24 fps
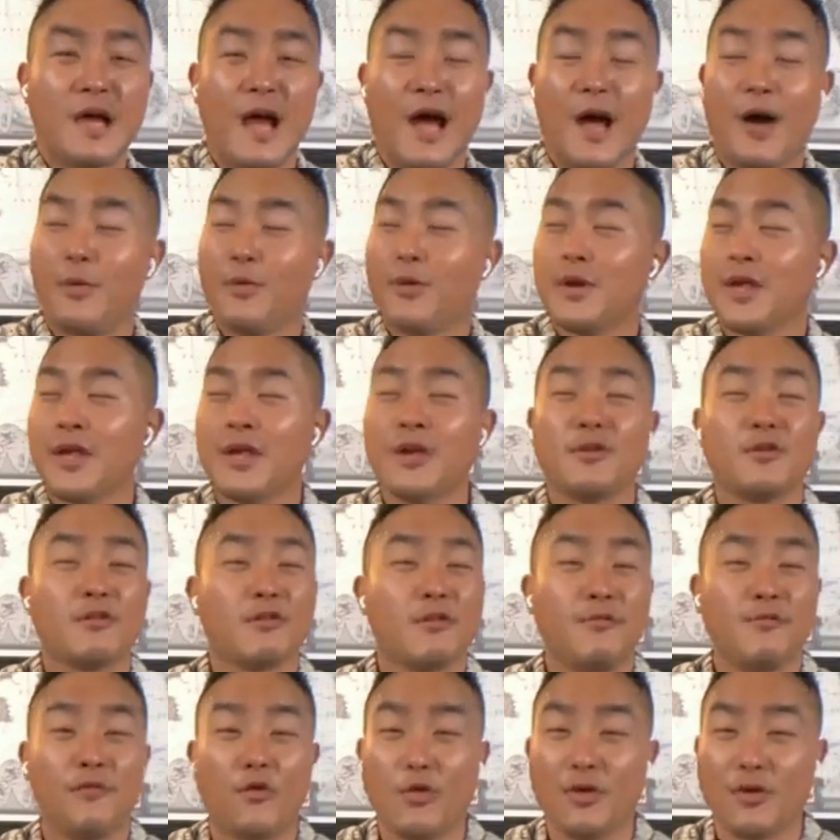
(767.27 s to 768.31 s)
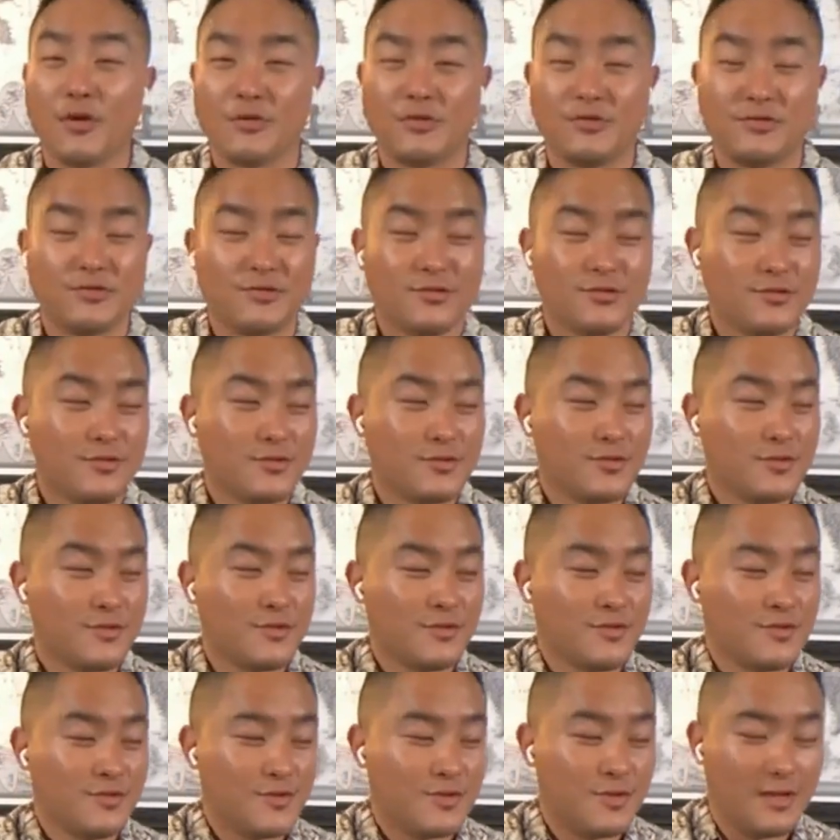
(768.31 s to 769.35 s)
I want to hear your voice
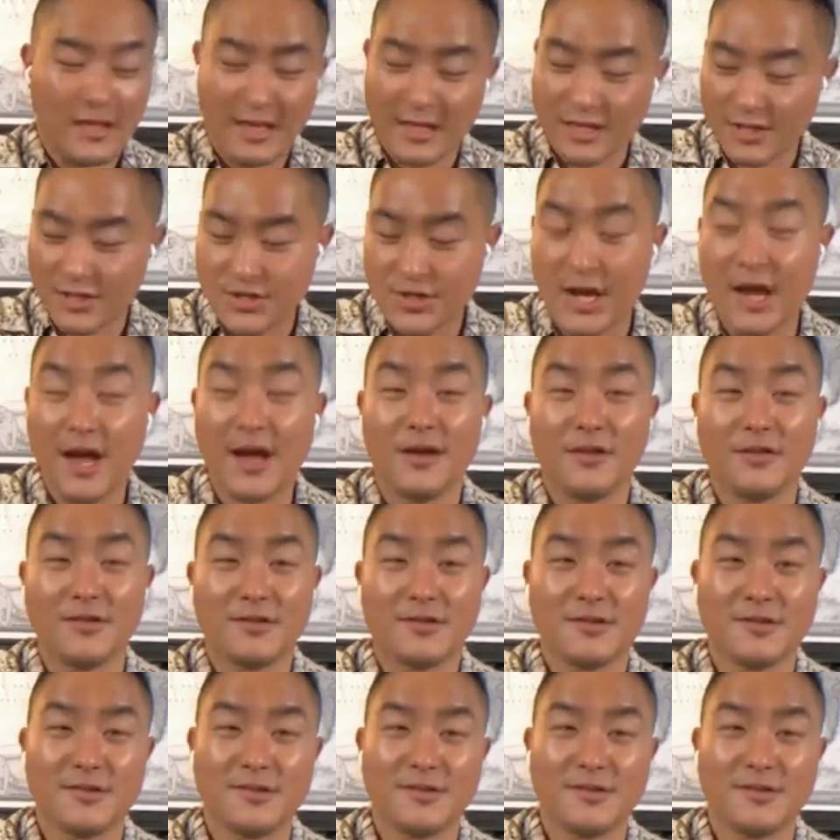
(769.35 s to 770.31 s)
like a child.